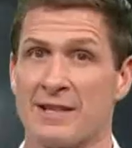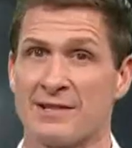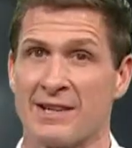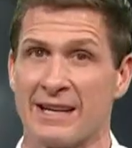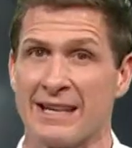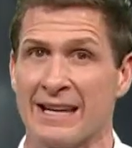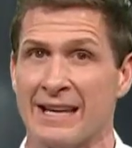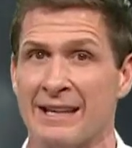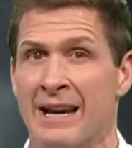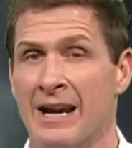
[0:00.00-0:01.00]
season
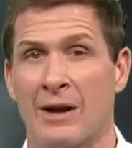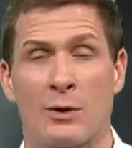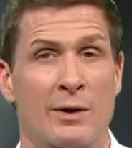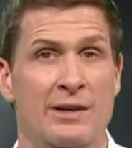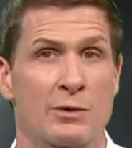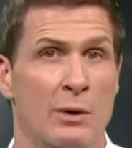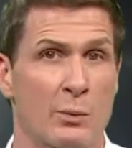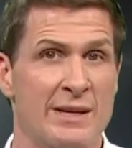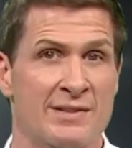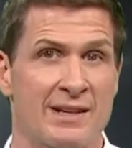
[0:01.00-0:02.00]
again. According to a
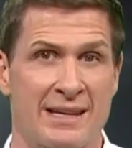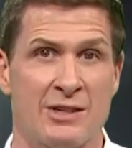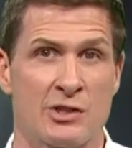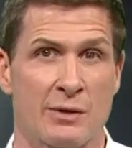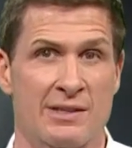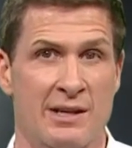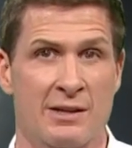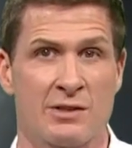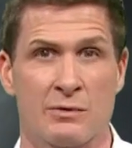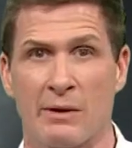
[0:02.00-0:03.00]
recent insurance
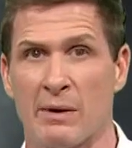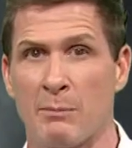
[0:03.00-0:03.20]
industry